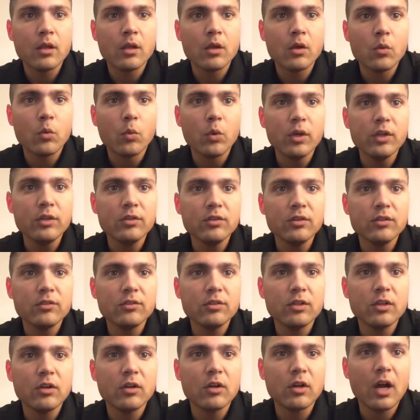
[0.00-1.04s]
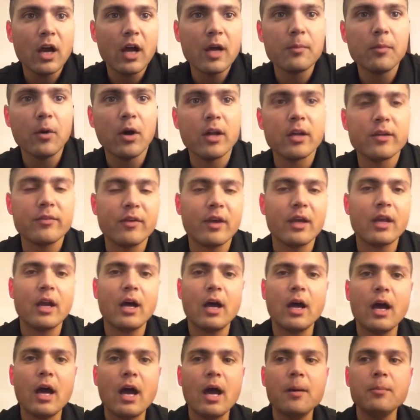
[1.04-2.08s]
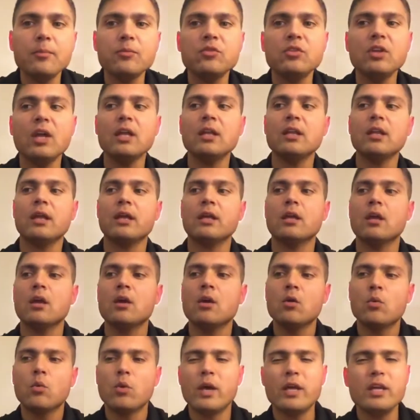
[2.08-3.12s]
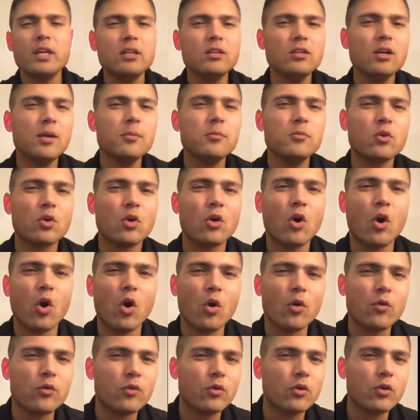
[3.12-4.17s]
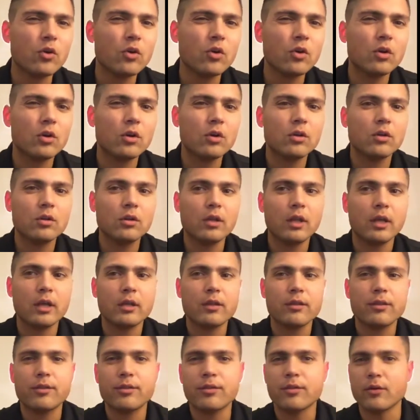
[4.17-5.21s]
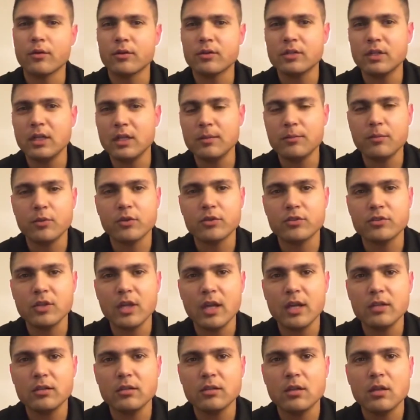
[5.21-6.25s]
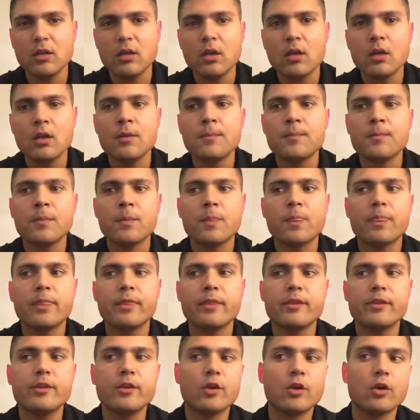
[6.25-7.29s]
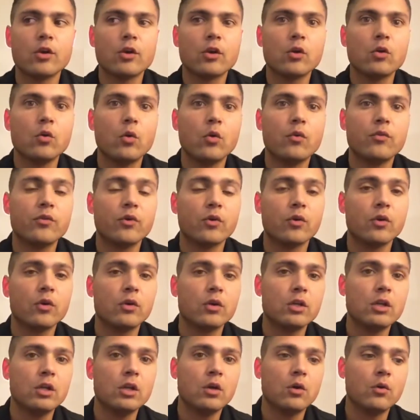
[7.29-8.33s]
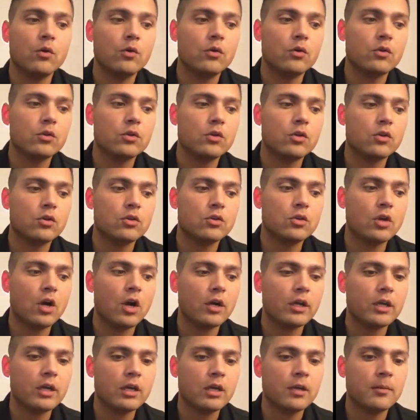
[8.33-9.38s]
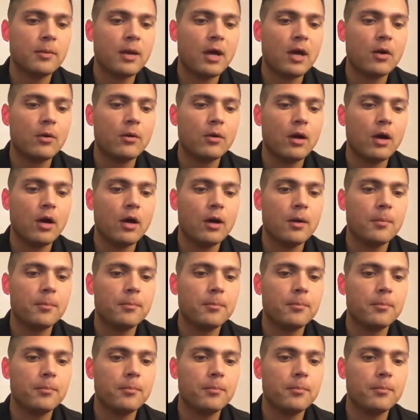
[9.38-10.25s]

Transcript: what is considered high body fat? I'm saying like anytime you're over like thirteen percent, you're for you know you're talking about um,